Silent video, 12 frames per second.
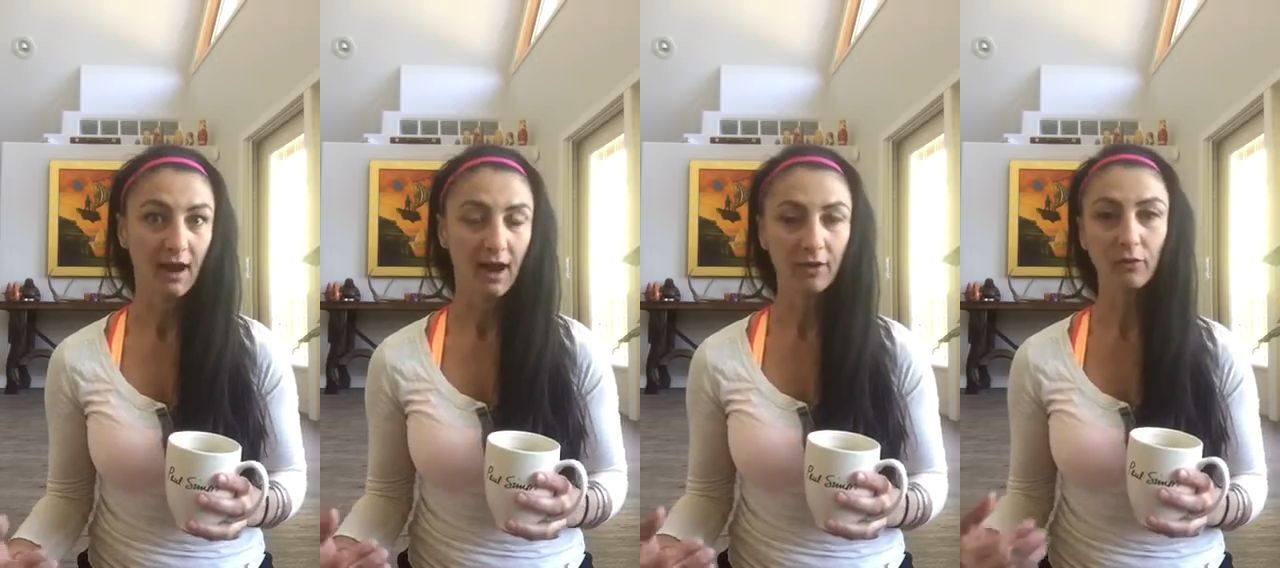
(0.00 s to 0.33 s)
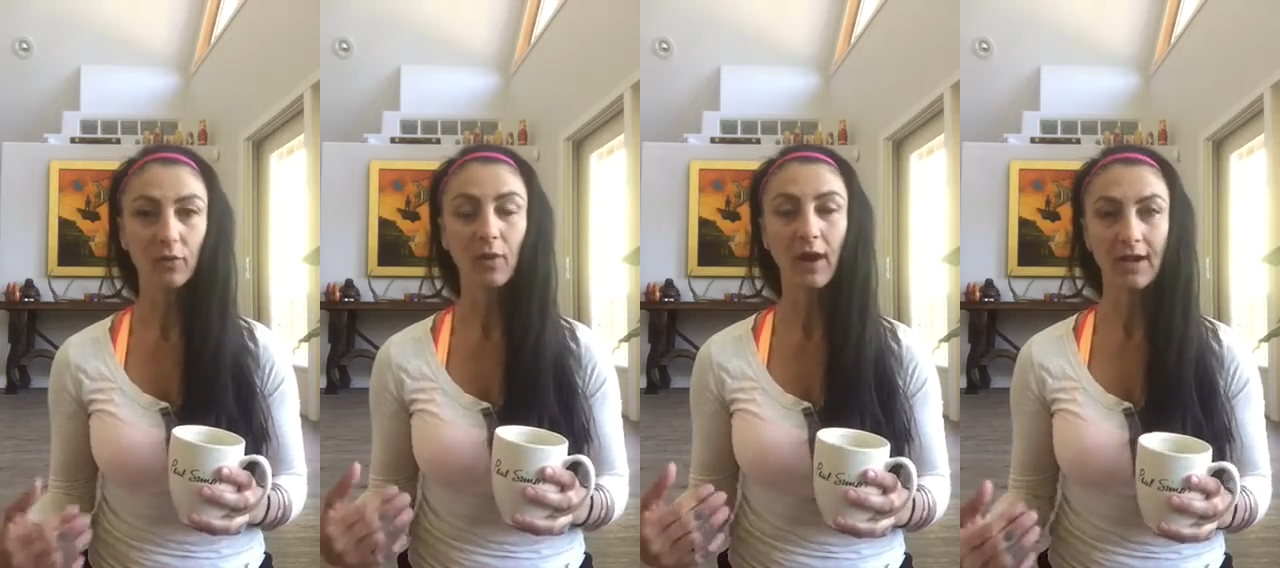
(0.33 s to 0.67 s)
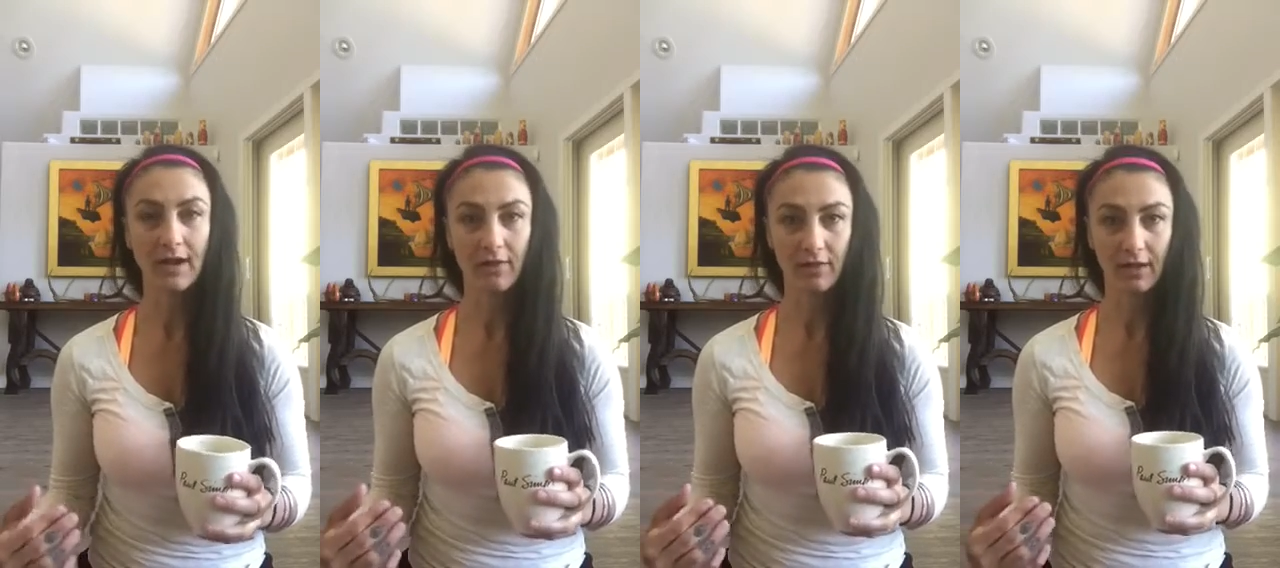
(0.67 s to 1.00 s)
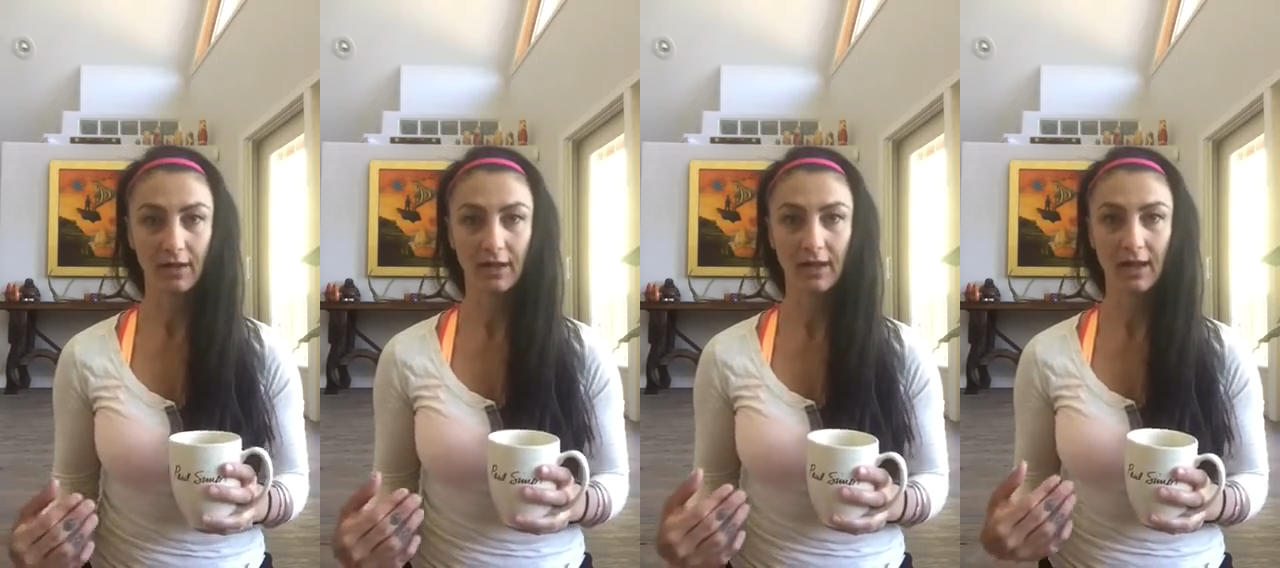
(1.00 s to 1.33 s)
I don't know
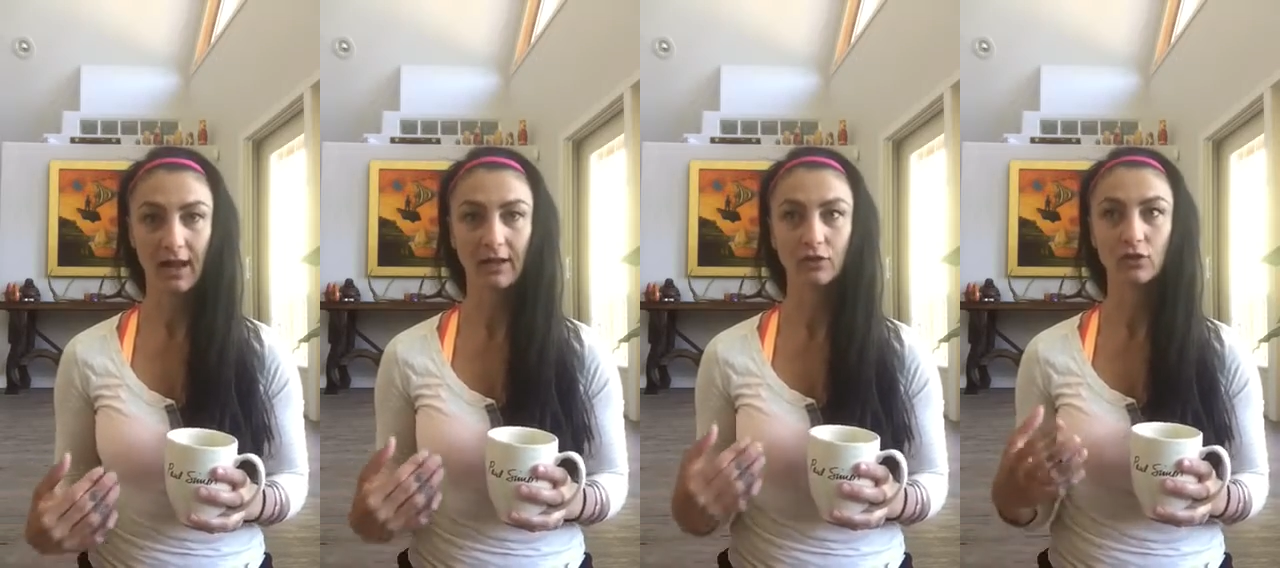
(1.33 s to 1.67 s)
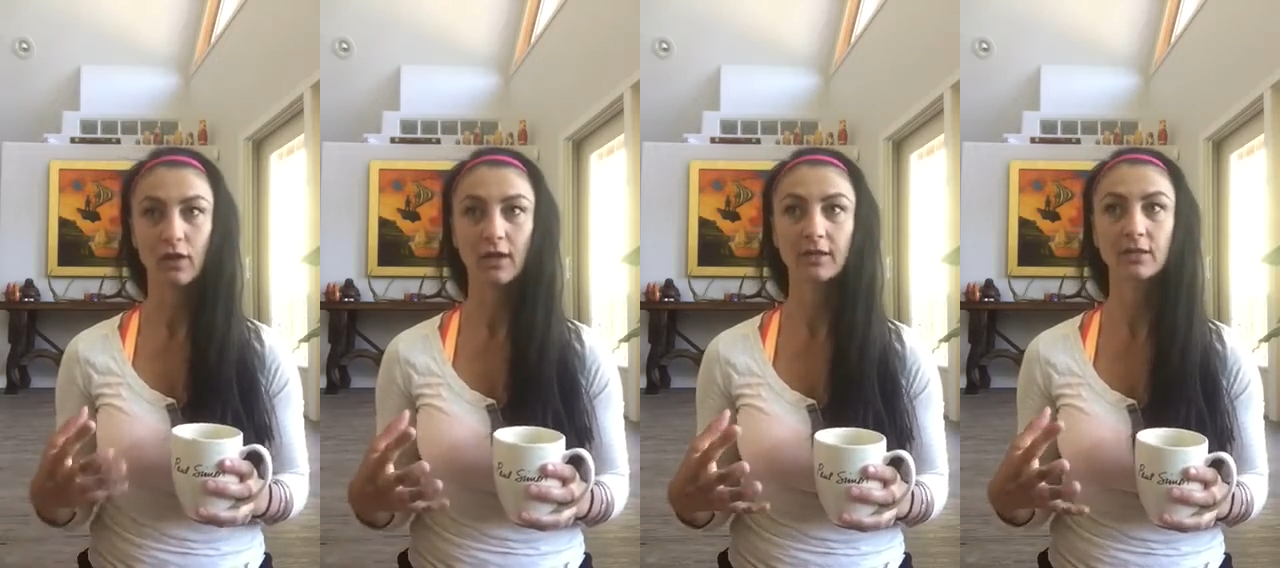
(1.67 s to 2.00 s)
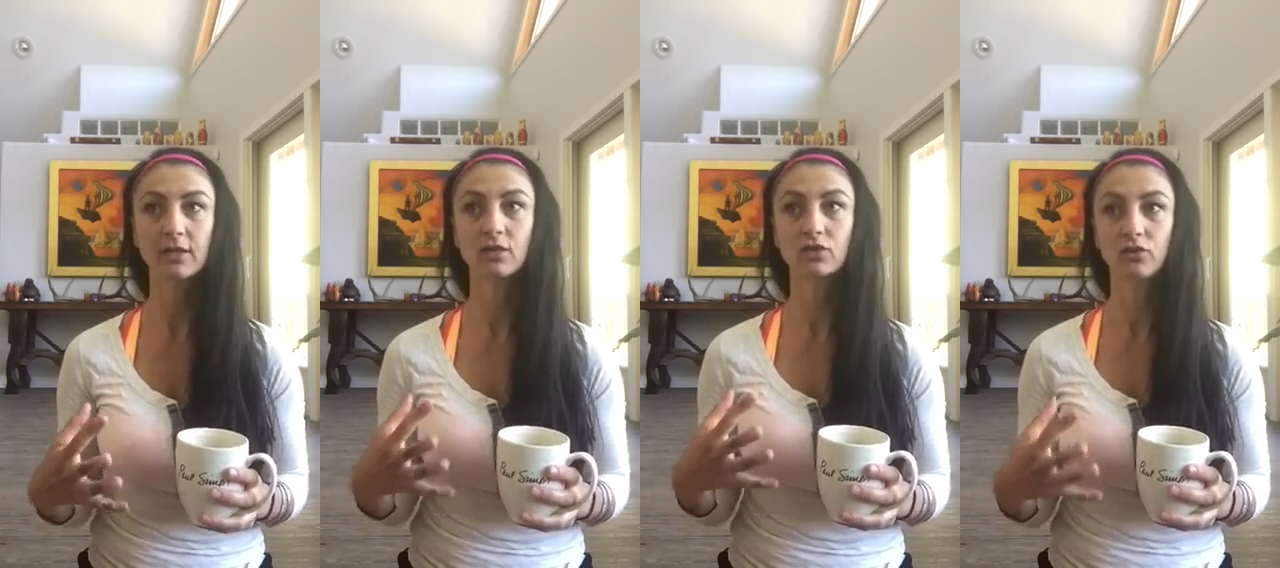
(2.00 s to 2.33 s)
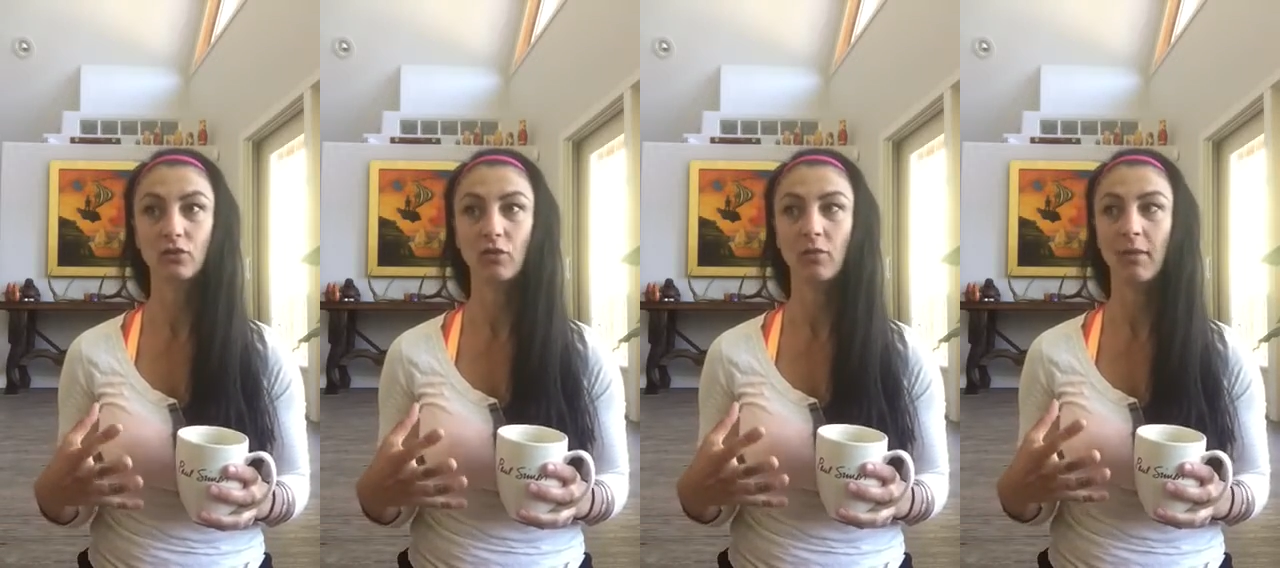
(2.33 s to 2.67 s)
anything. And trying to control